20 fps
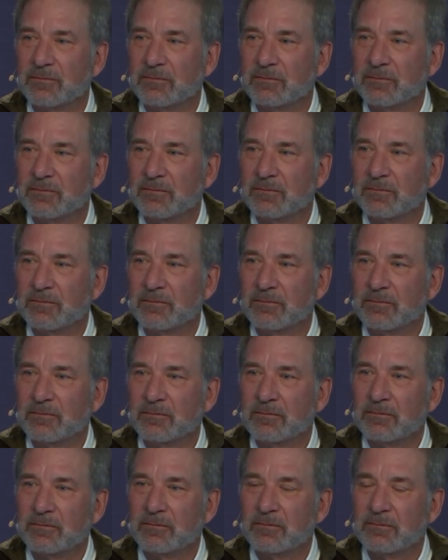
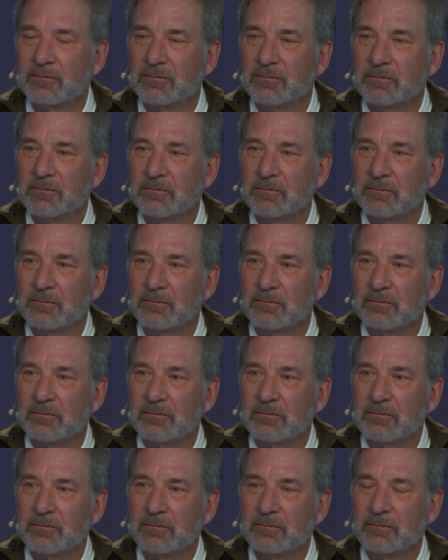
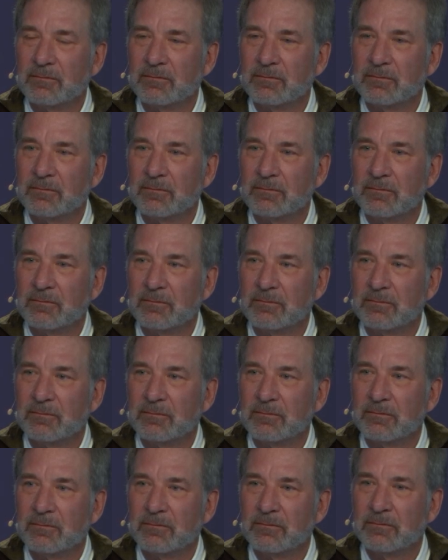
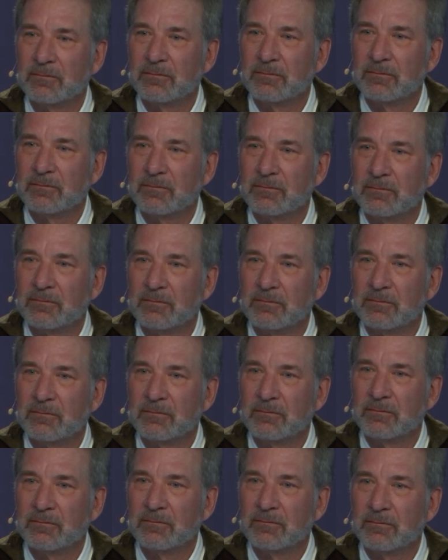
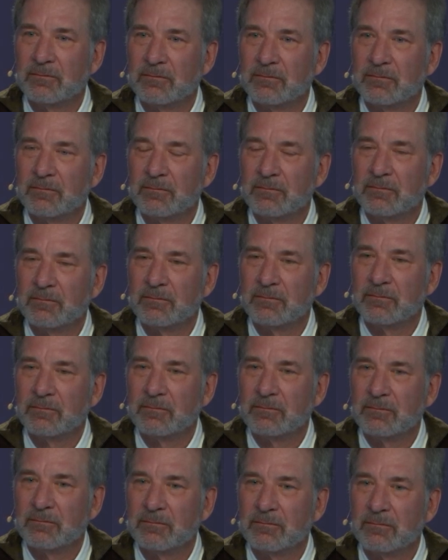
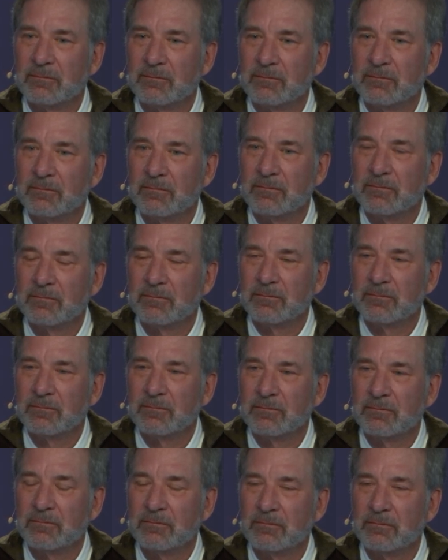
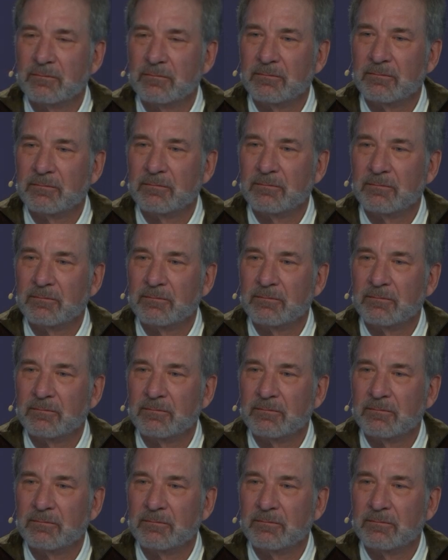No one is speaking in this clip.